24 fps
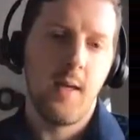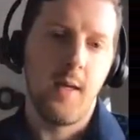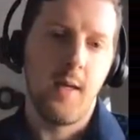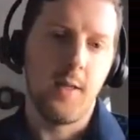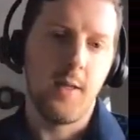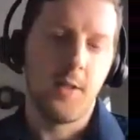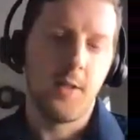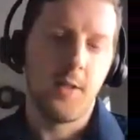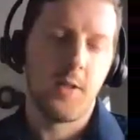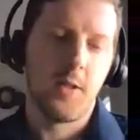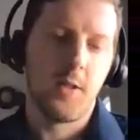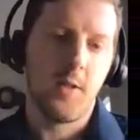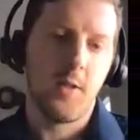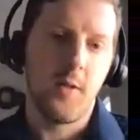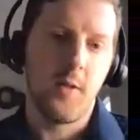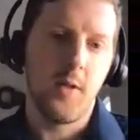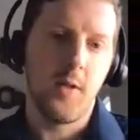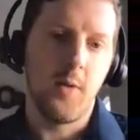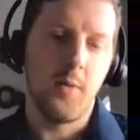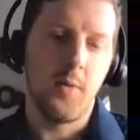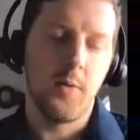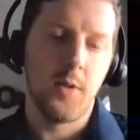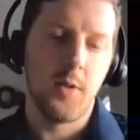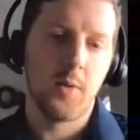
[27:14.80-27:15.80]
is to
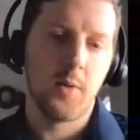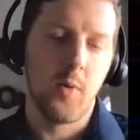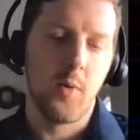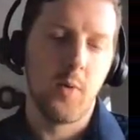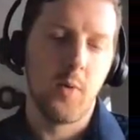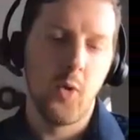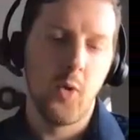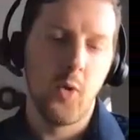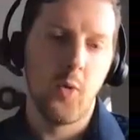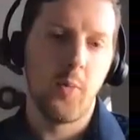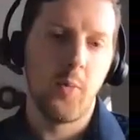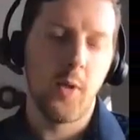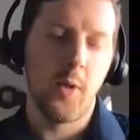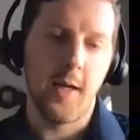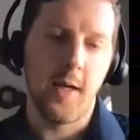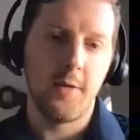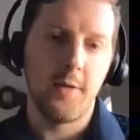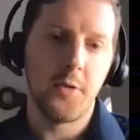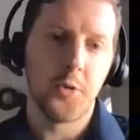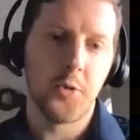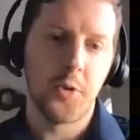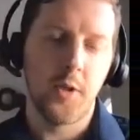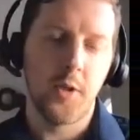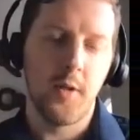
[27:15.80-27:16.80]
use renewable
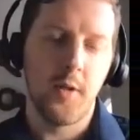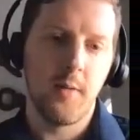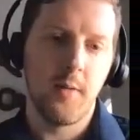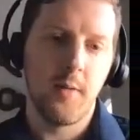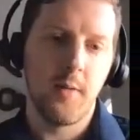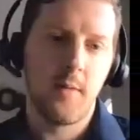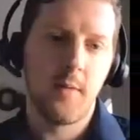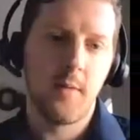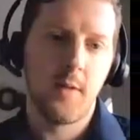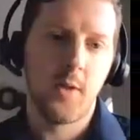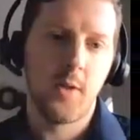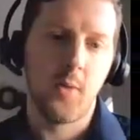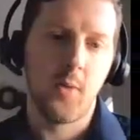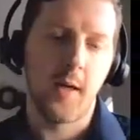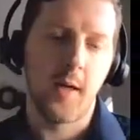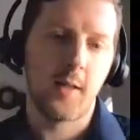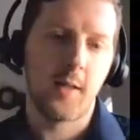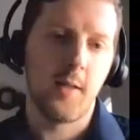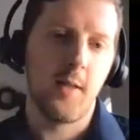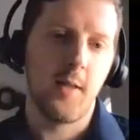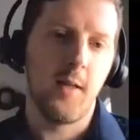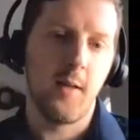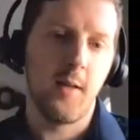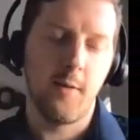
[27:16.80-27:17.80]
hydrogen
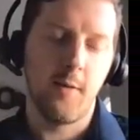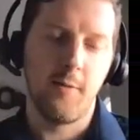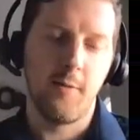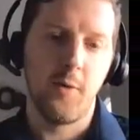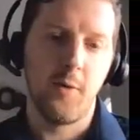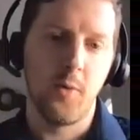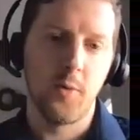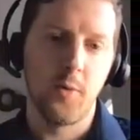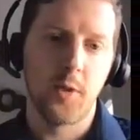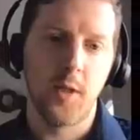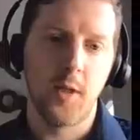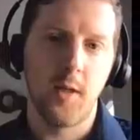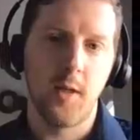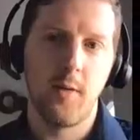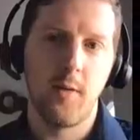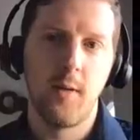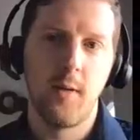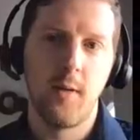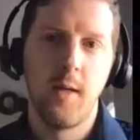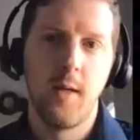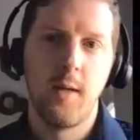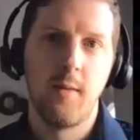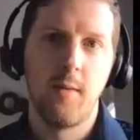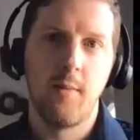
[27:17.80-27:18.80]
directly in a fuel cell